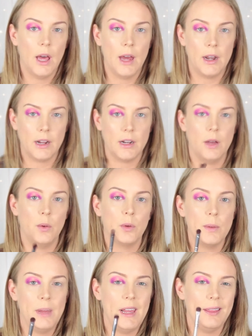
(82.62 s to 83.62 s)
And I'm gonna
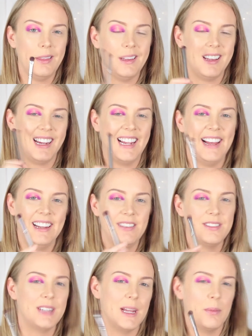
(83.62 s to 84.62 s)
repeat the kind
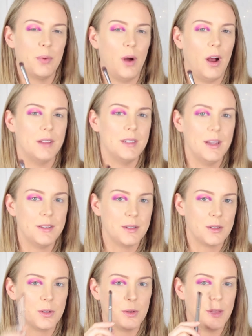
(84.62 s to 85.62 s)
of same
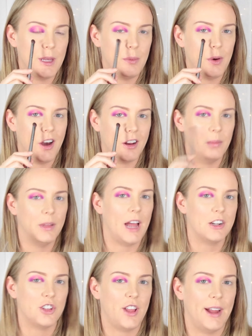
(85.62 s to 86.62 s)
process to the bottom
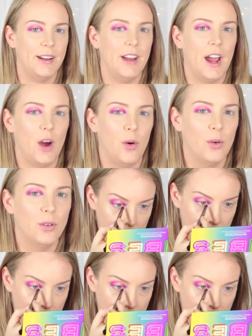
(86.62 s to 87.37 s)
lash line now.